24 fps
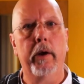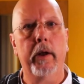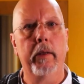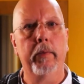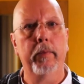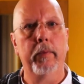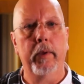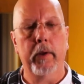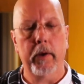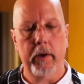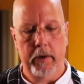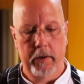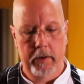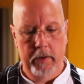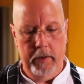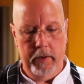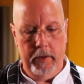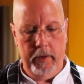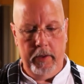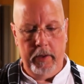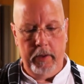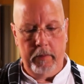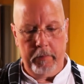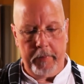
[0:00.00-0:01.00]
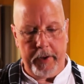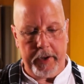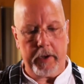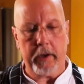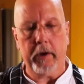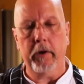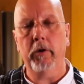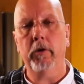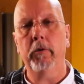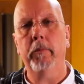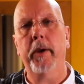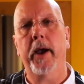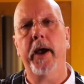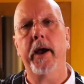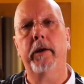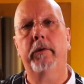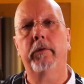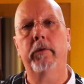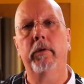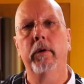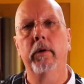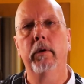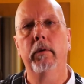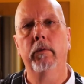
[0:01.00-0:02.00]
and then make a new
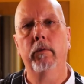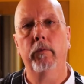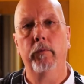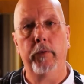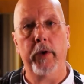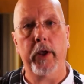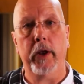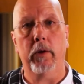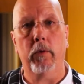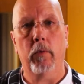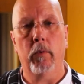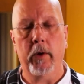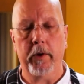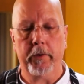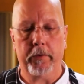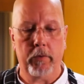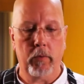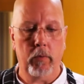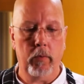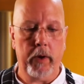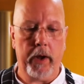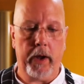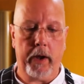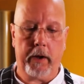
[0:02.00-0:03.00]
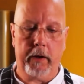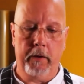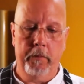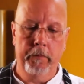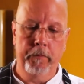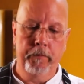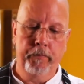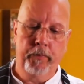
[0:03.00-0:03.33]
batch, feed it once a week.